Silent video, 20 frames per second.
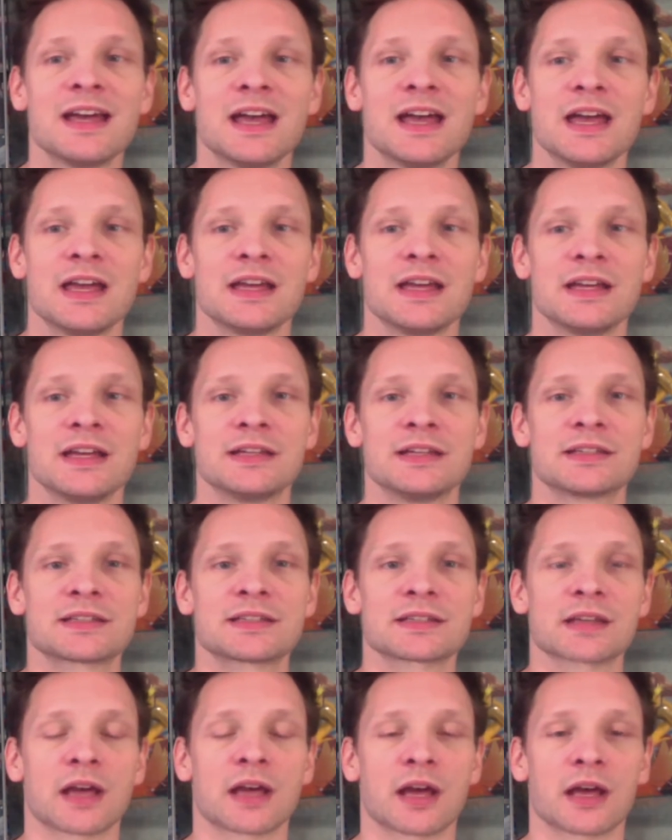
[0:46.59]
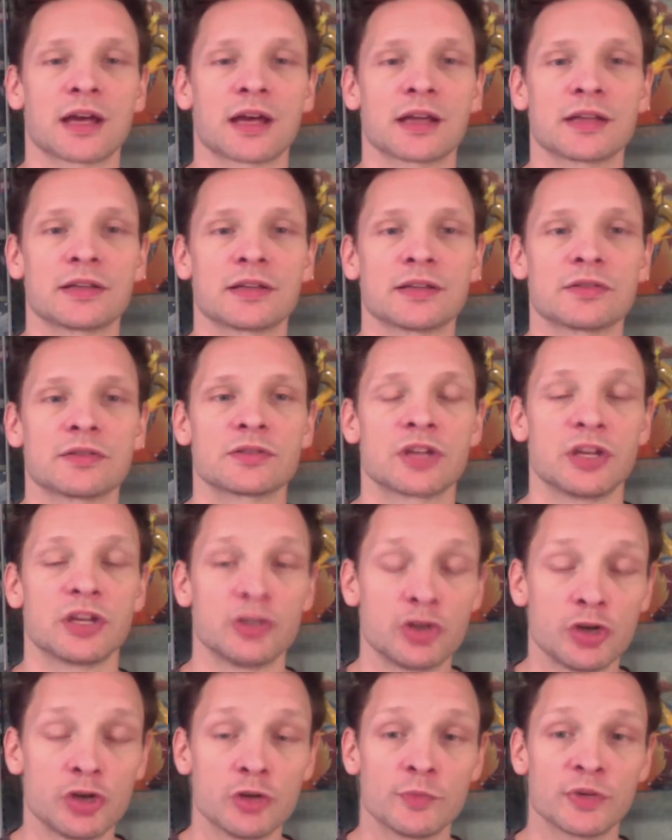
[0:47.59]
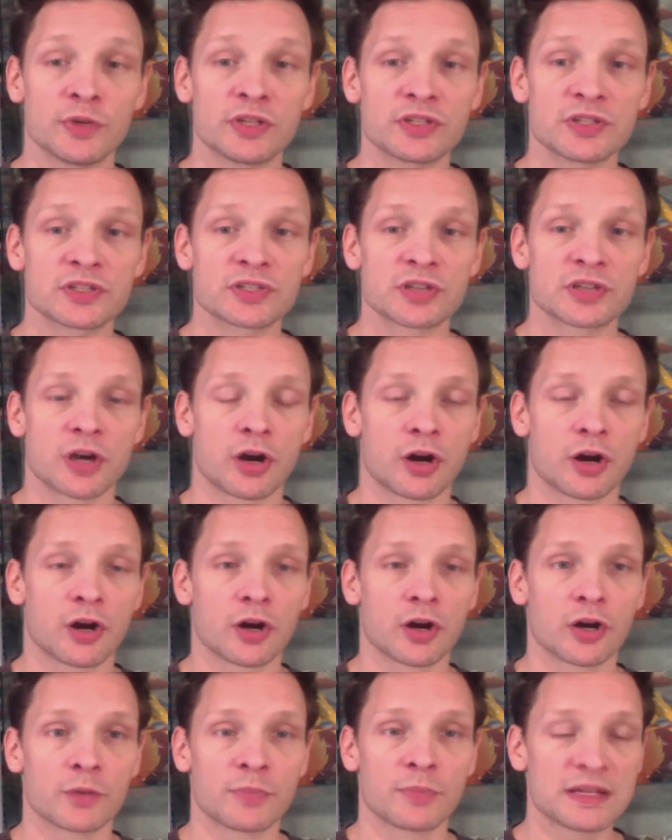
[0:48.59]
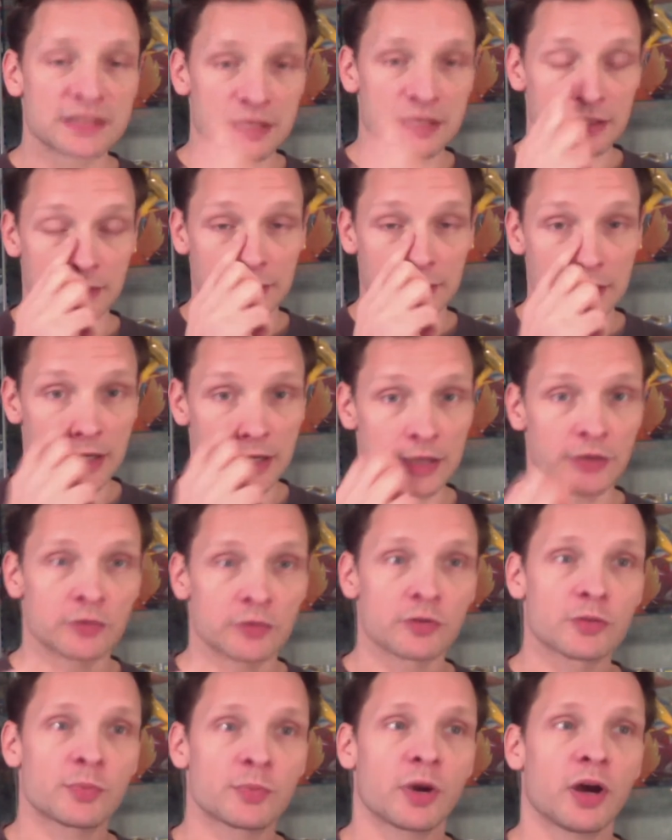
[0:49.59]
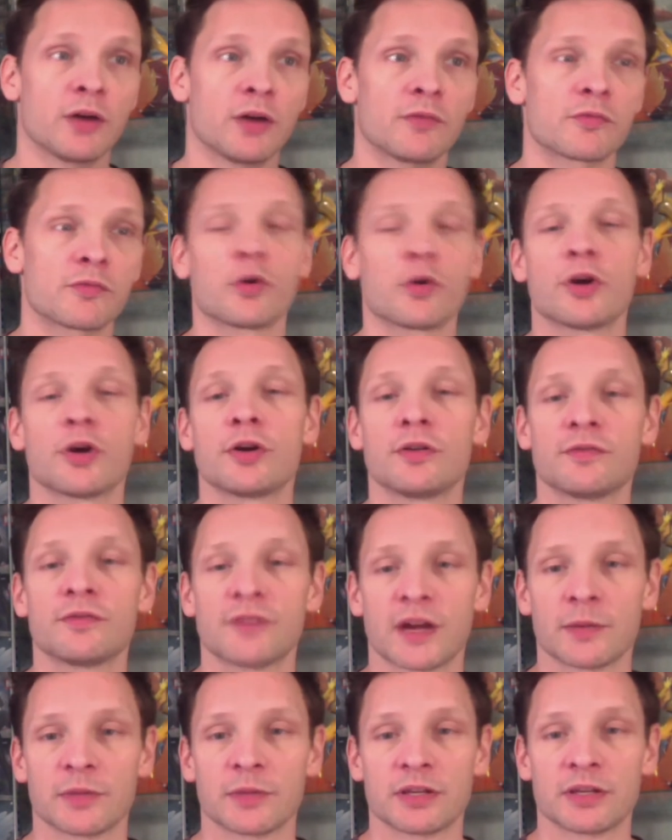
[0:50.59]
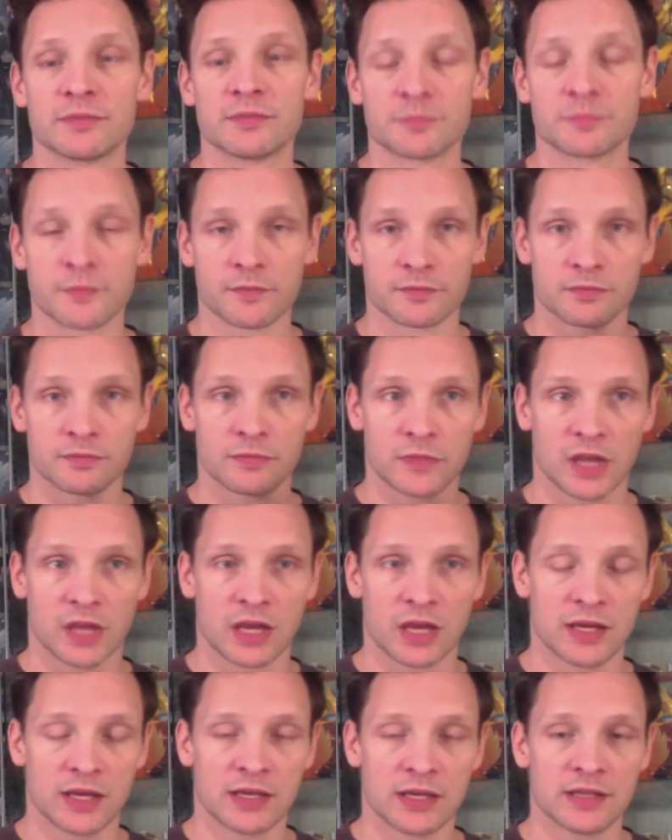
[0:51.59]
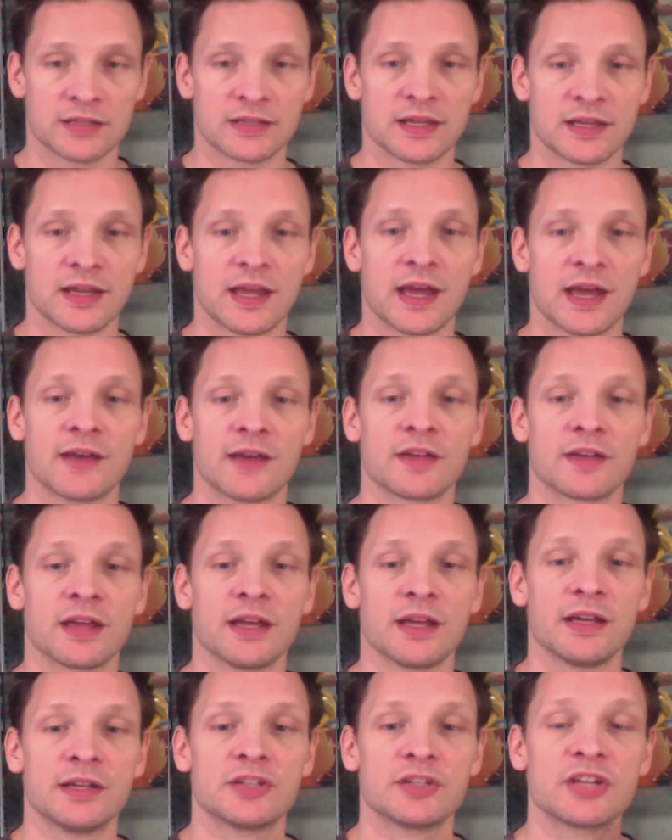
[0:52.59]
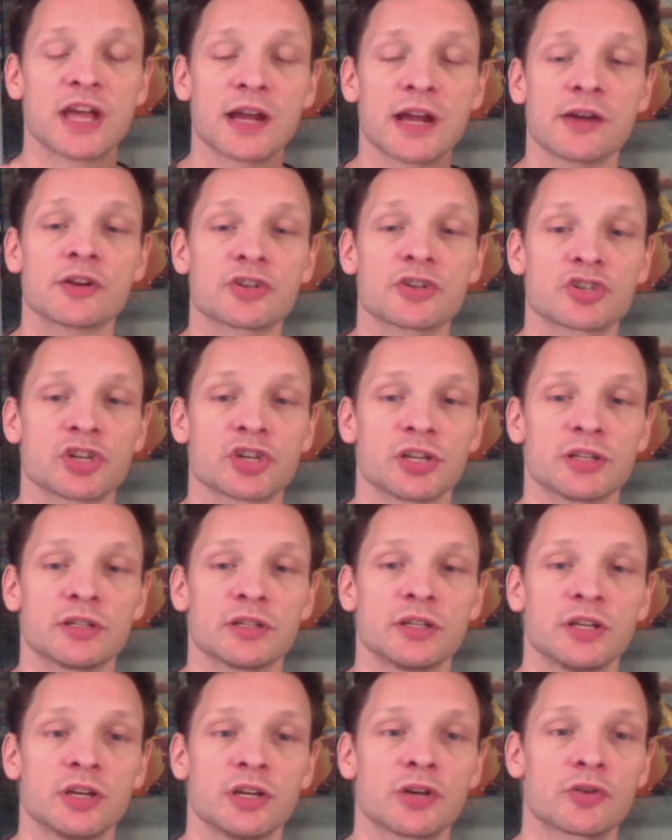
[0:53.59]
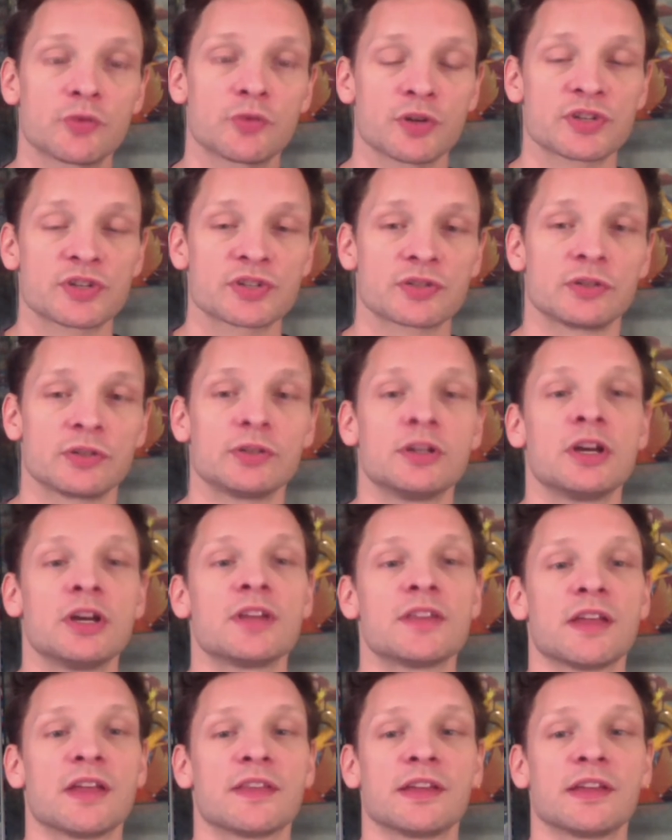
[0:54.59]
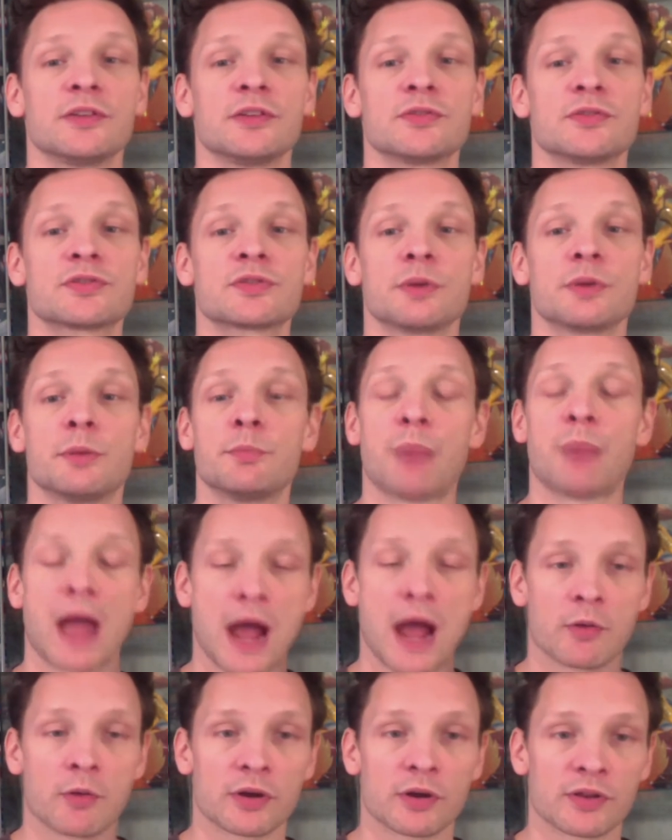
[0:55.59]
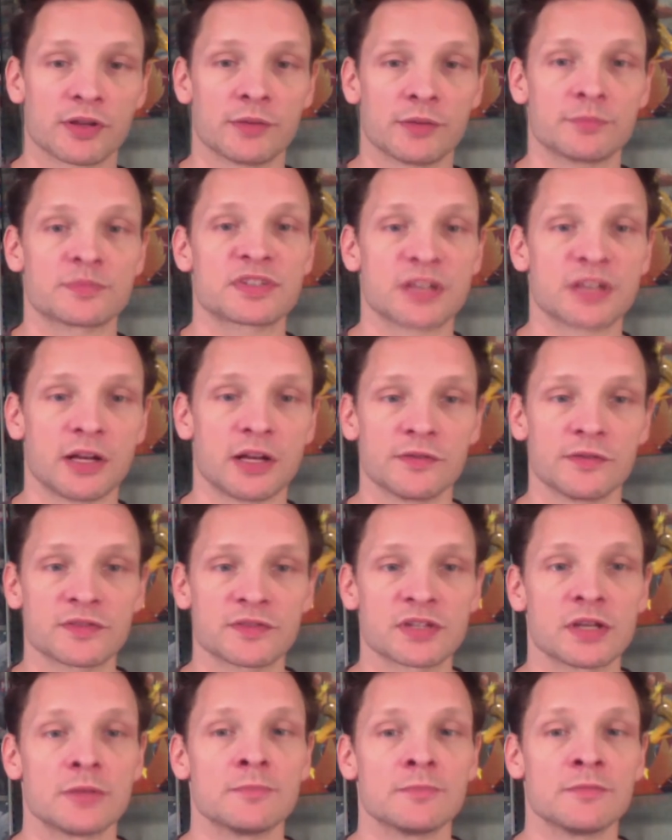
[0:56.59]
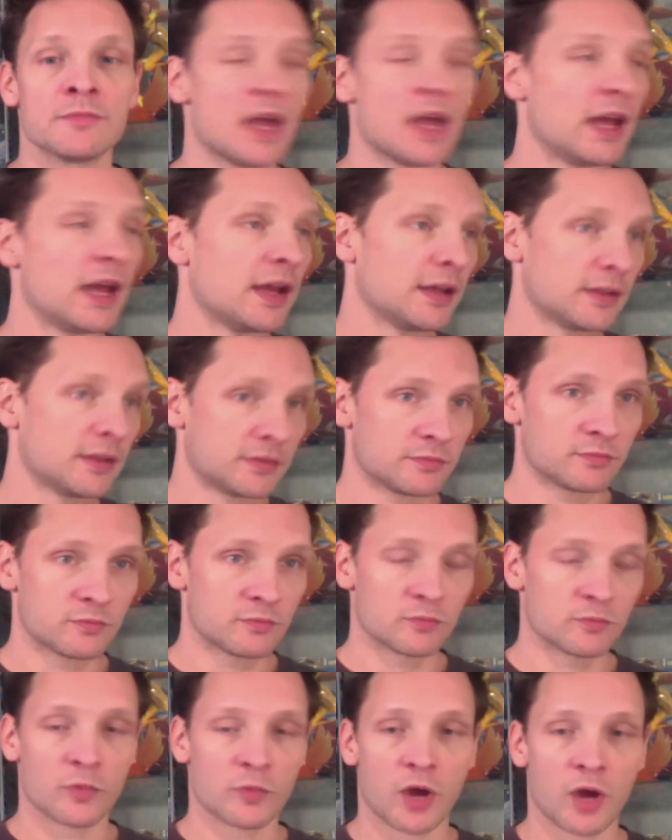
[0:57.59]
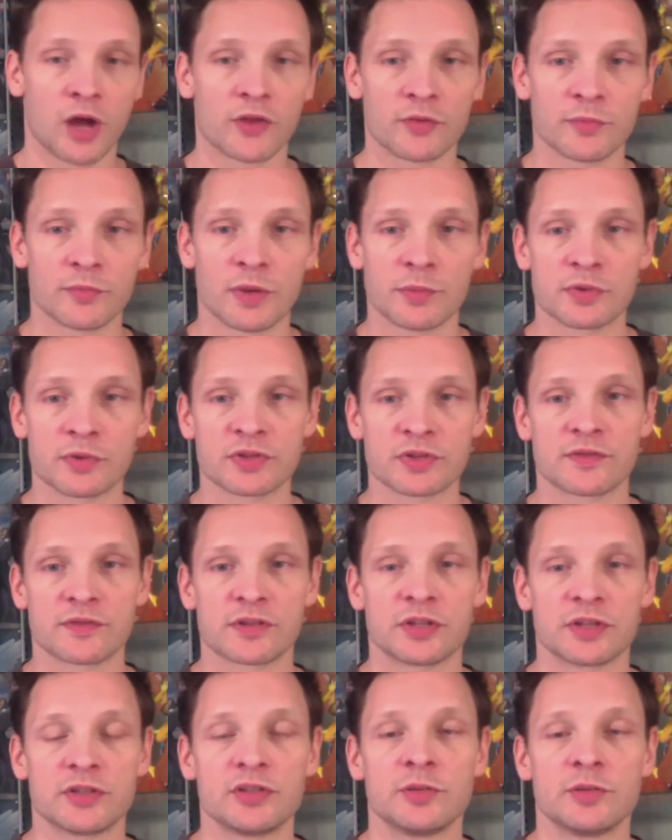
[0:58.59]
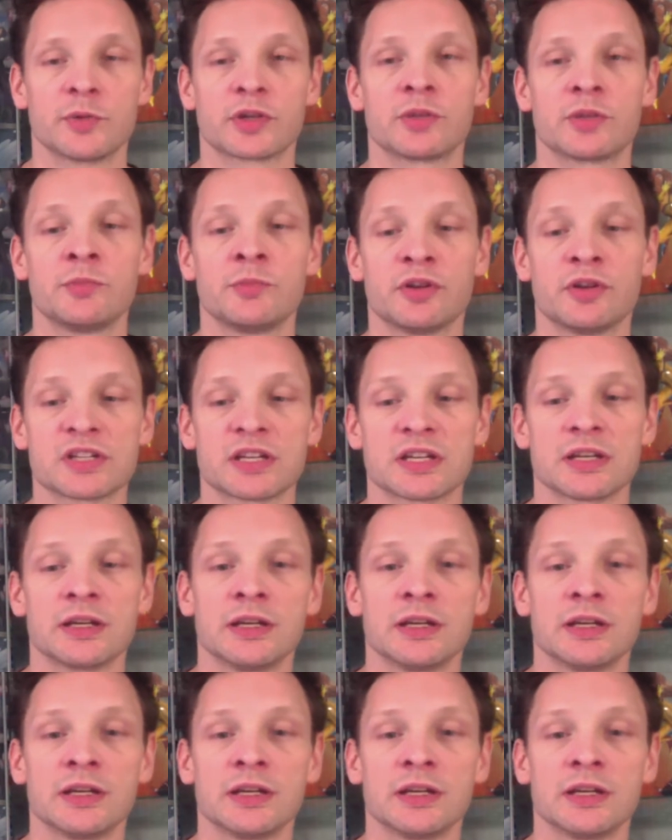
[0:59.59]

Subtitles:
is the Inhumans are basically a group of royal family, and they have a Terrigen crystal that they use to empower themselves and other members of the Inhuman community.